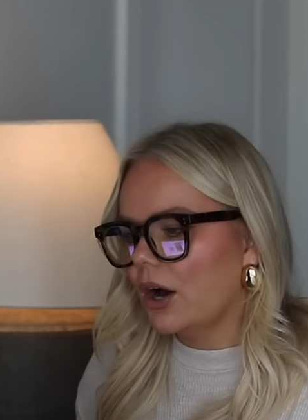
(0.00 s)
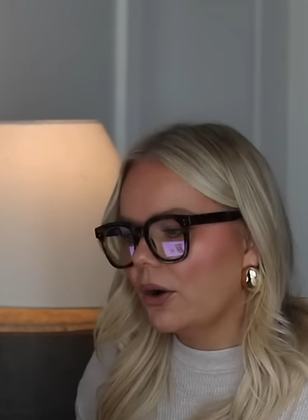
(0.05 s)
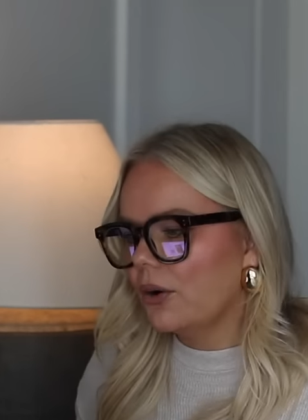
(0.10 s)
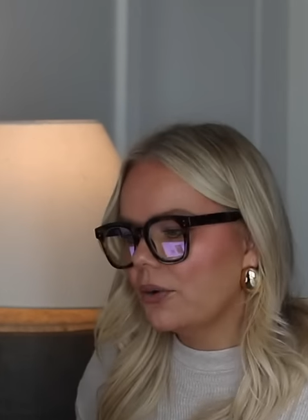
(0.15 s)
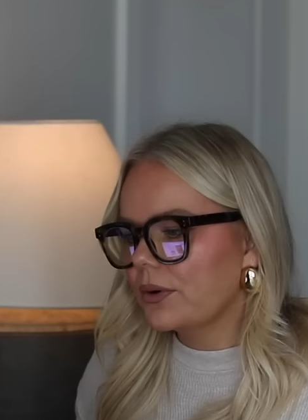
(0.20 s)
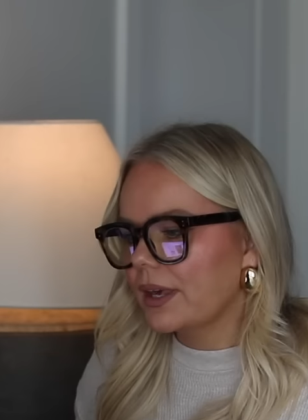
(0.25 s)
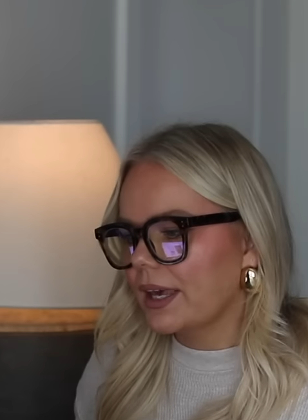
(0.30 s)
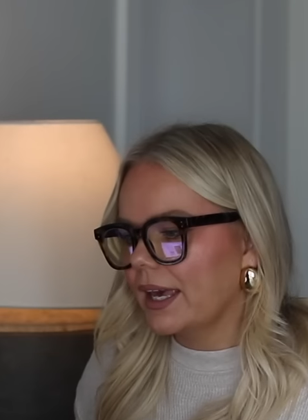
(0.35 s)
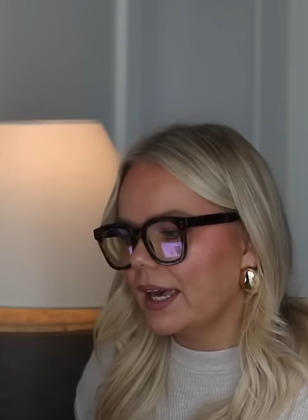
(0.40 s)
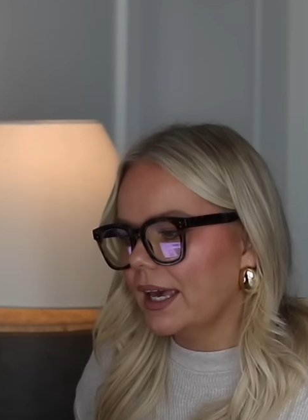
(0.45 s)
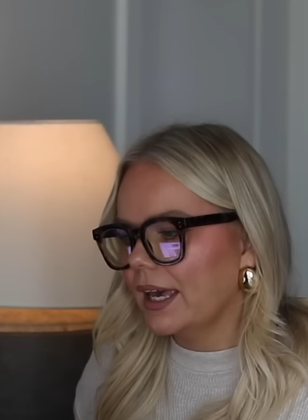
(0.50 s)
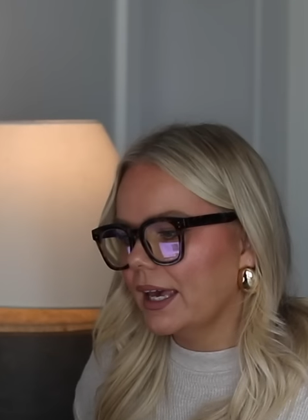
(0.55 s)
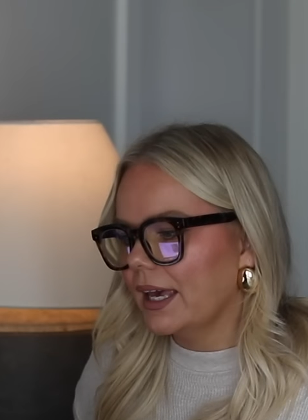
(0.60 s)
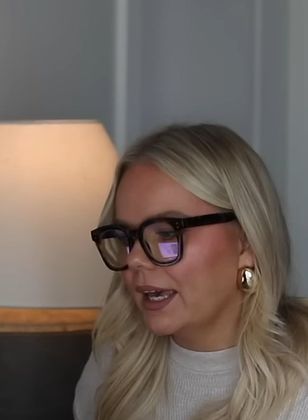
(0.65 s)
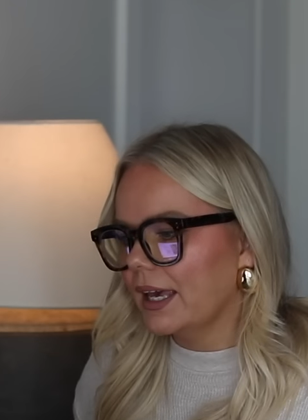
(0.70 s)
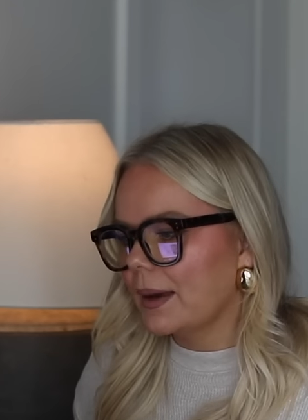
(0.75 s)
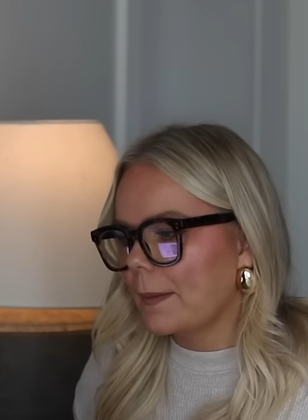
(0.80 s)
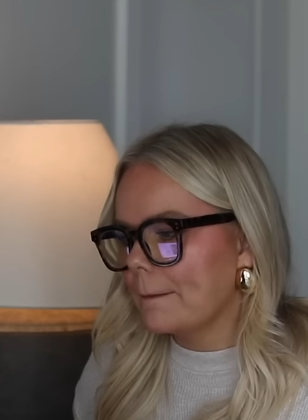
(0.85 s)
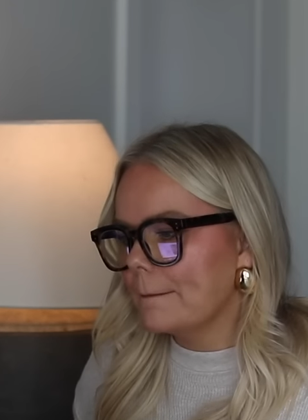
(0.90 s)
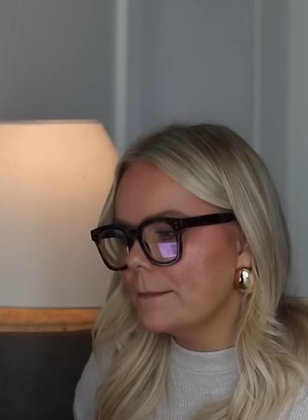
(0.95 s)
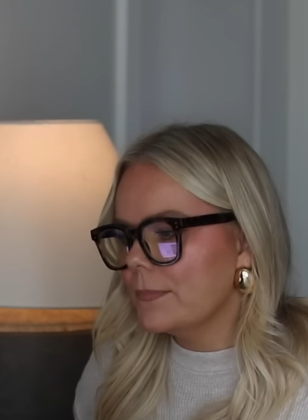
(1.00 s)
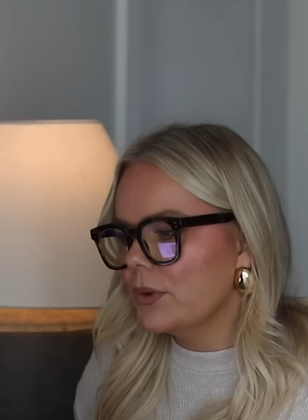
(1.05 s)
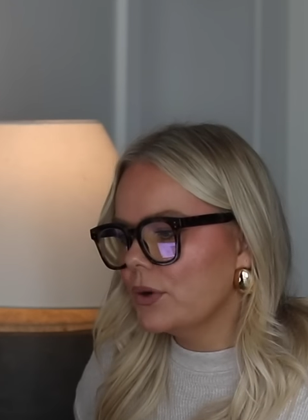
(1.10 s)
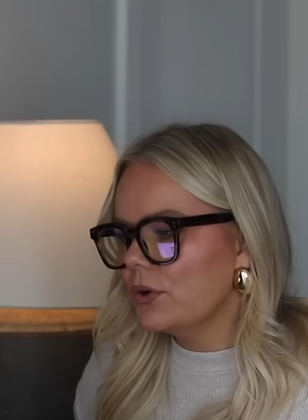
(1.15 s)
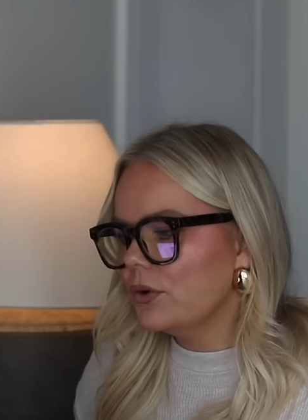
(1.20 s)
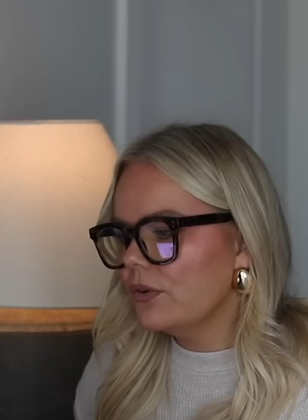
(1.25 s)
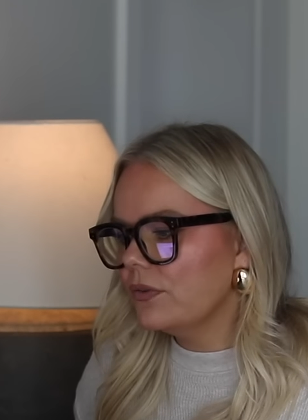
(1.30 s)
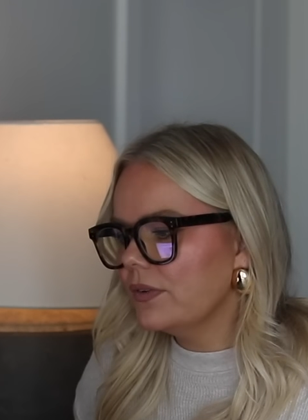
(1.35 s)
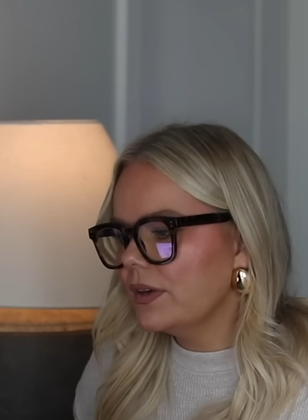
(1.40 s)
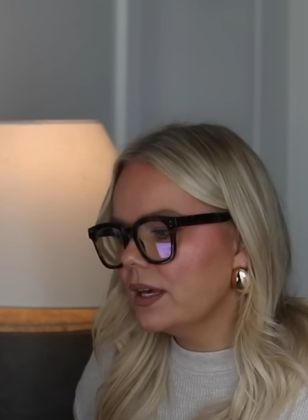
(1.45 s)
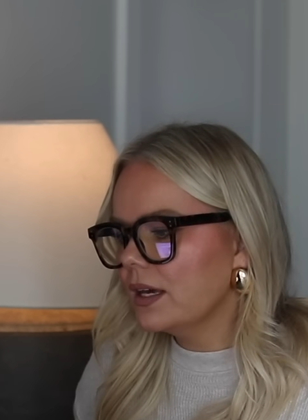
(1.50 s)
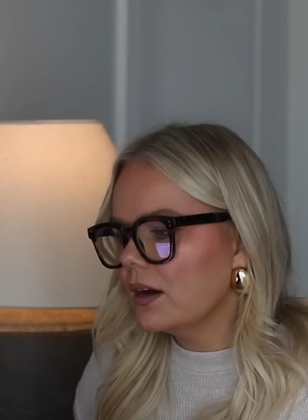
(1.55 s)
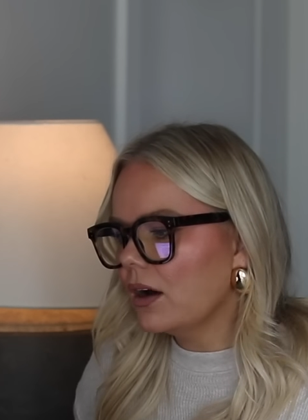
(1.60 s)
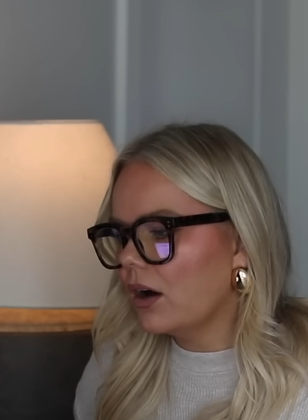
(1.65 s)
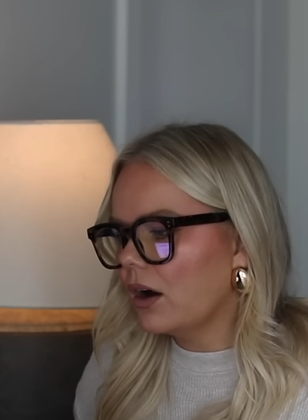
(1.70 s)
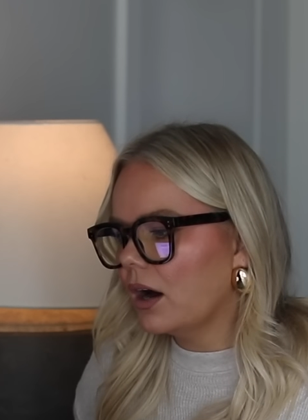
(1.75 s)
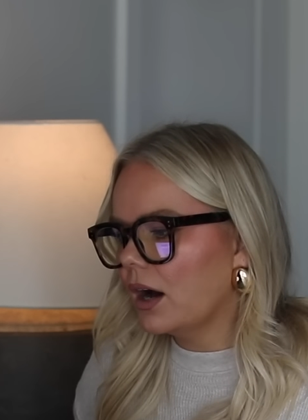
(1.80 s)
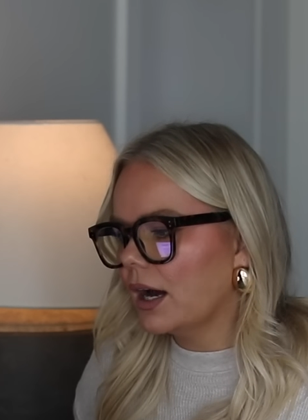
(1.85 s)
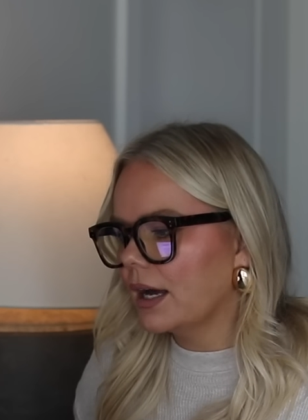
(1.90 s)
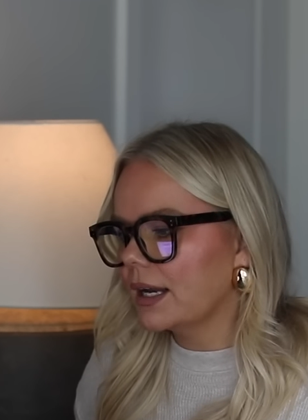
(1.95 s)
Okay, moving
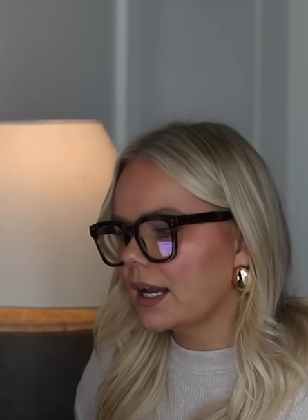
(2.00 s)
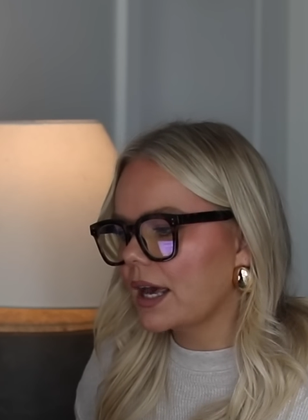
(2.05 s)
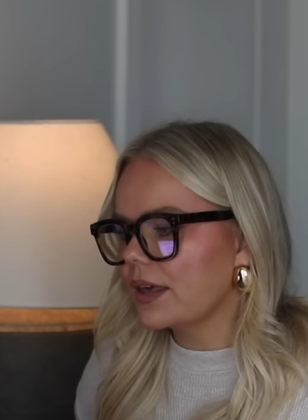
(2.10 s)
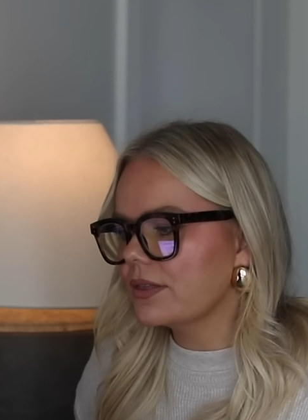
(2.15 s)
on.